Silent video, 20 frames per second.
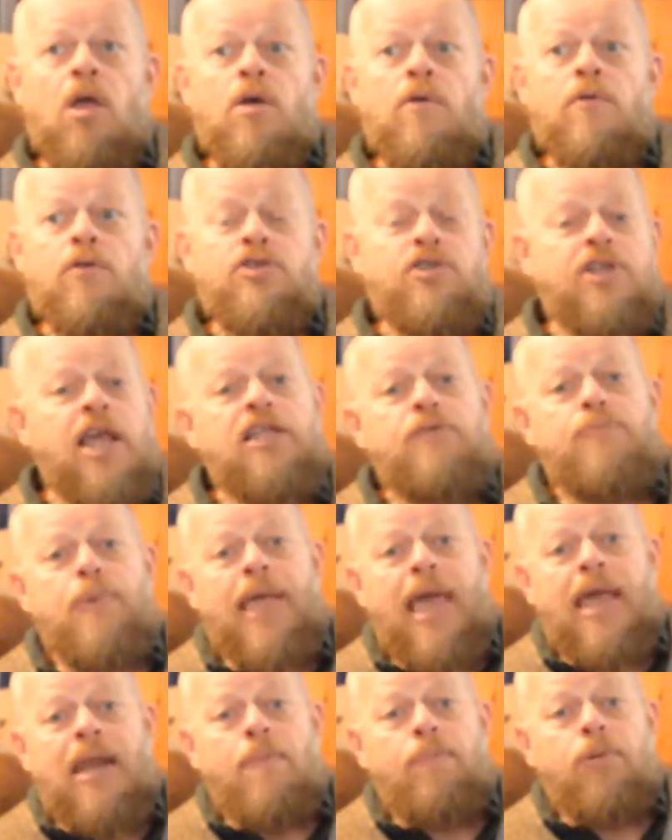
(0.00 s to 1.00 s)
States
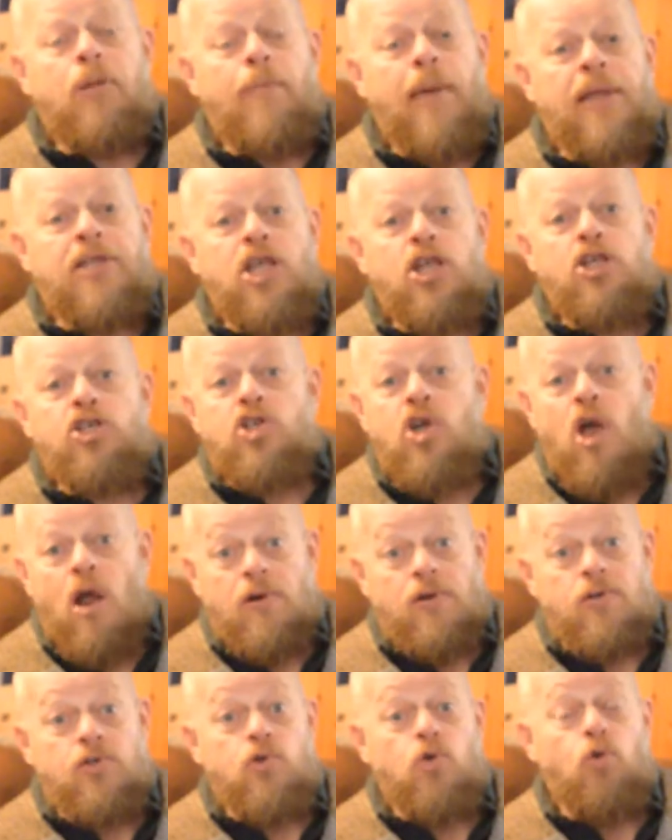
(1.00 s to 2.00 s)
began implementing
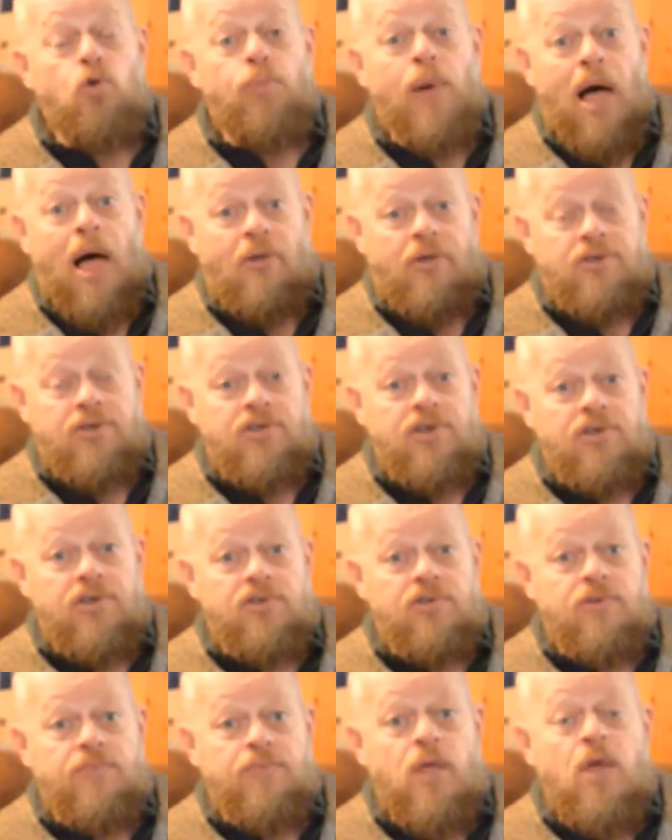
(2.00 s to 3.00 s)
charter school
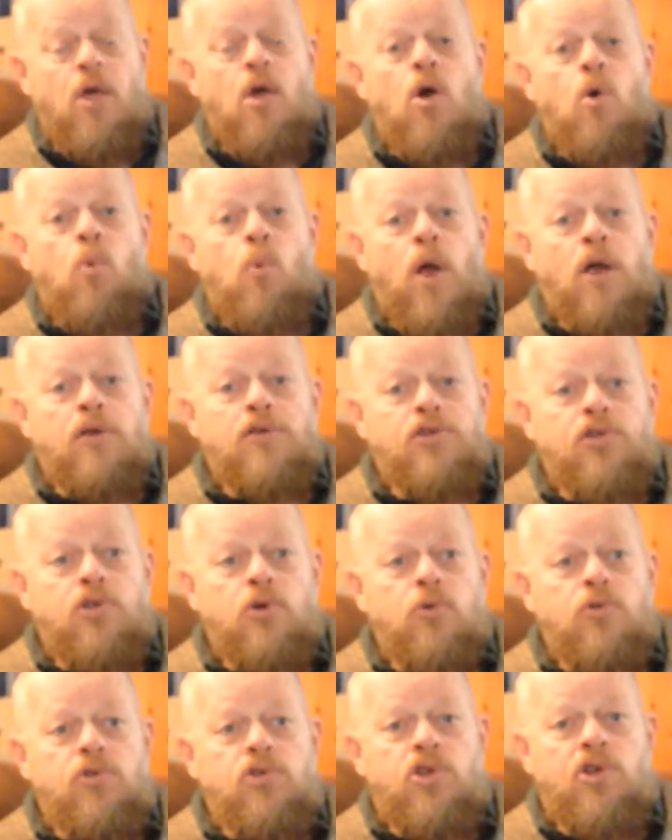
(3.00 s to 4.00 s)
policies, where
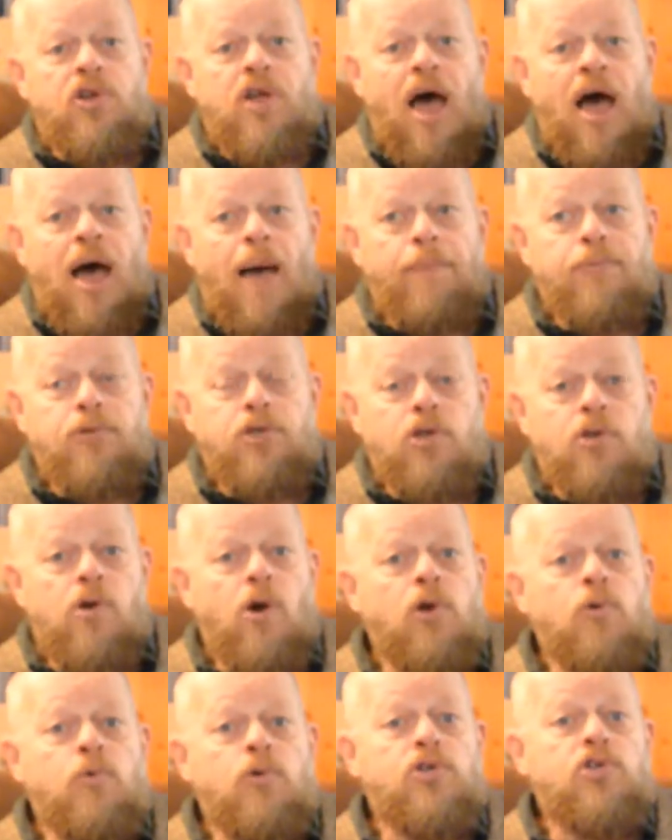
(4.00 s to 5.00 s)
students could opt to go
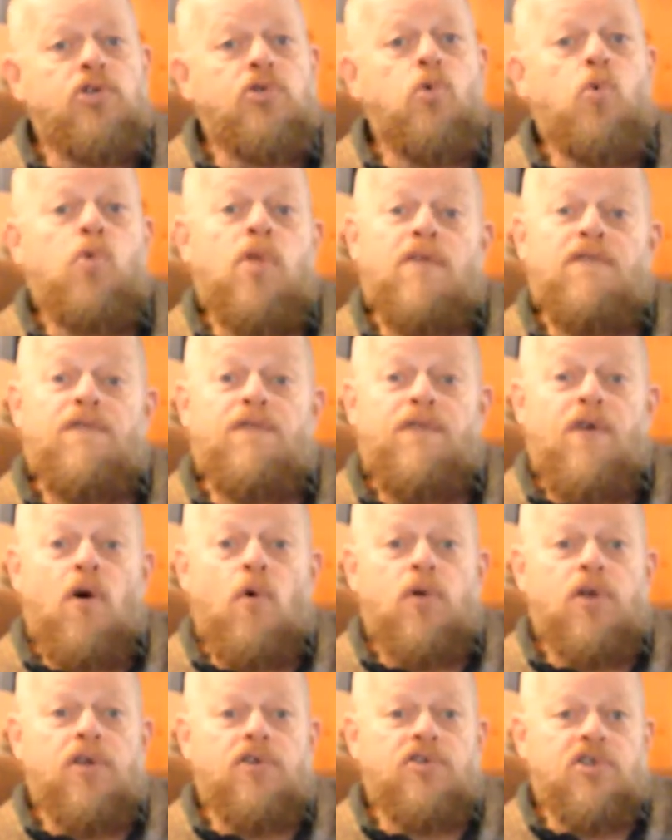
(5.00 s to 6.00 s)
to a school that
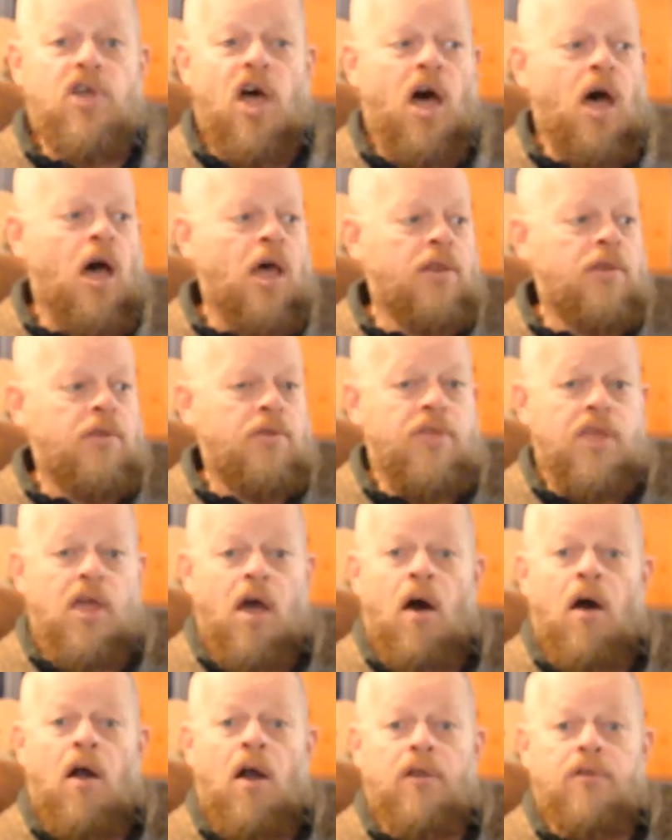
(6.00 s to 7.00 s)
focused on the
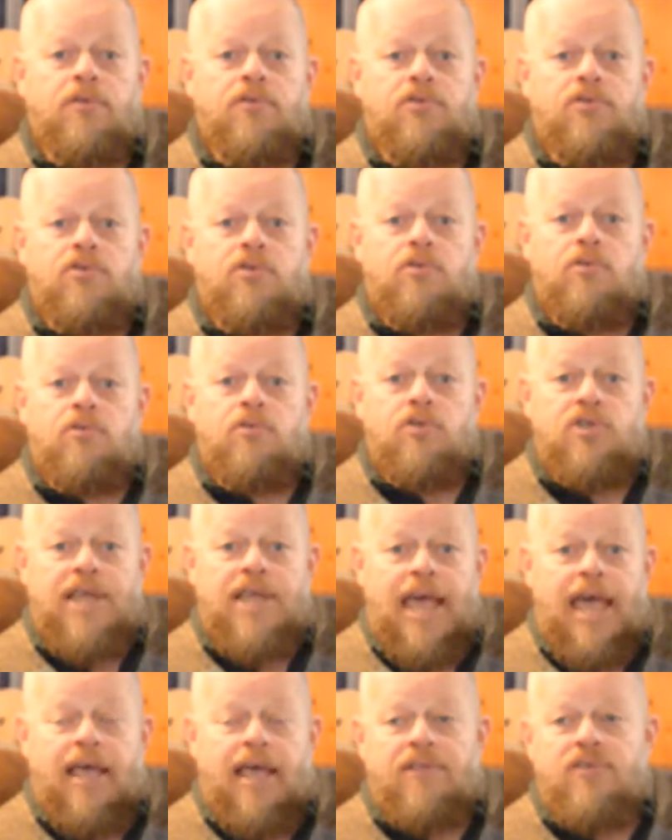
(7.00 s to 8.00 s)
arts,
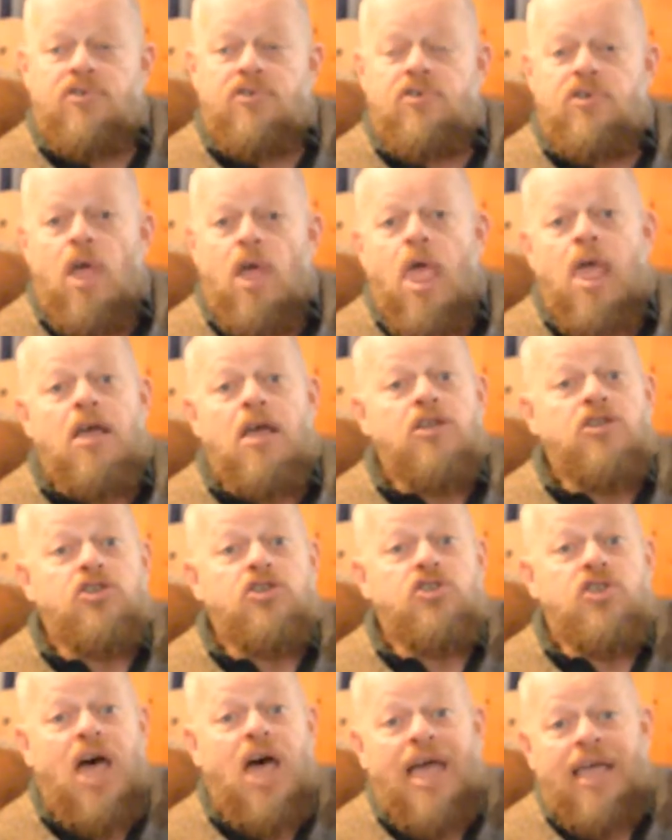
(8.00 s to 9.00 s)
dance,
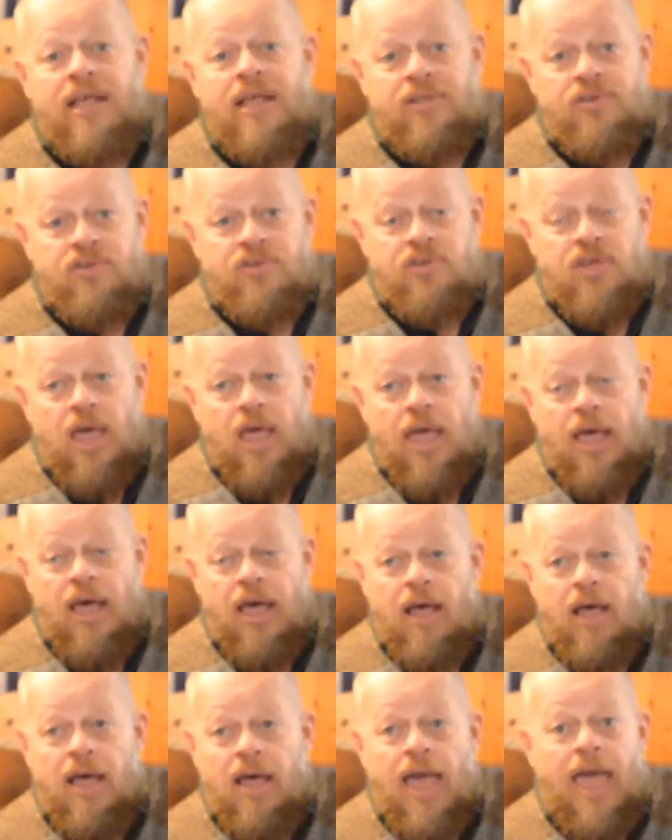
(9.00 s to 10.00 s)
science,
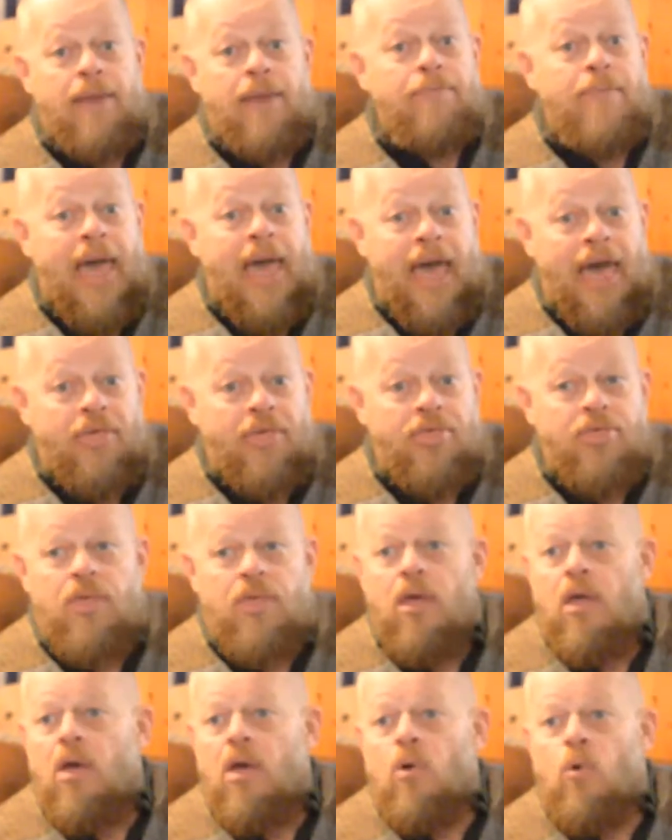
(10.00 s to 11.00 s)
and math,
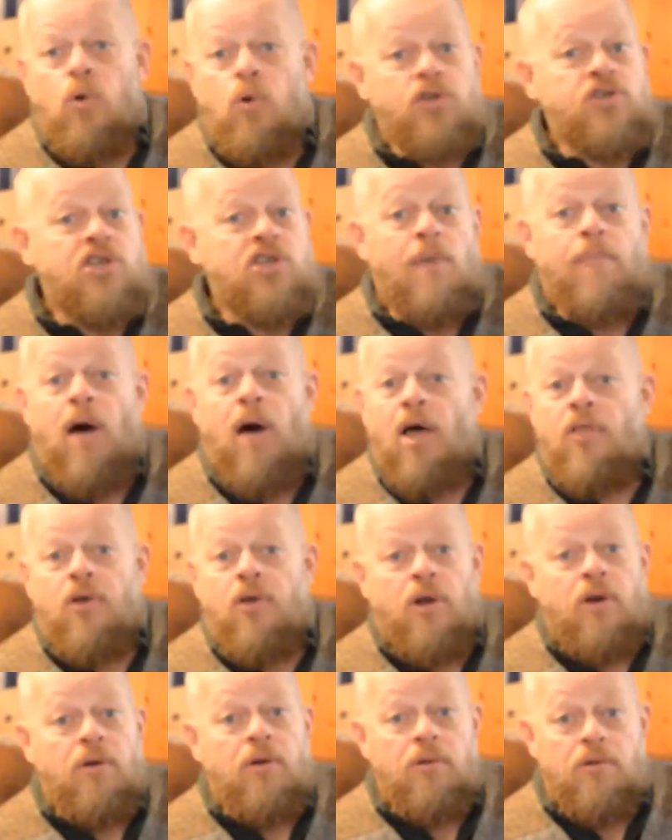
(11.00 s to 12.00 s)
or some
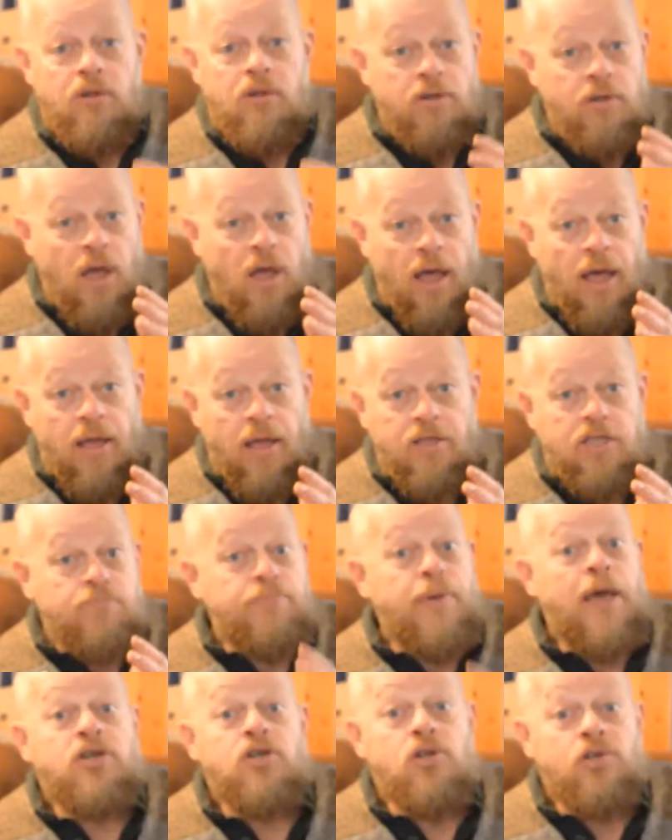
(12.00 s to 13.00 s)
other
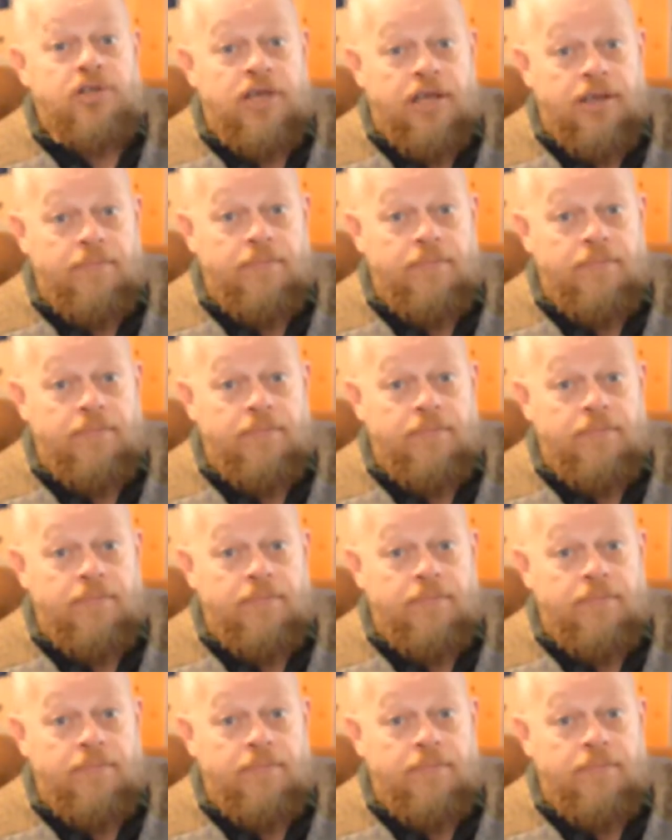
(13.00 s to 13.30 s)
specialty,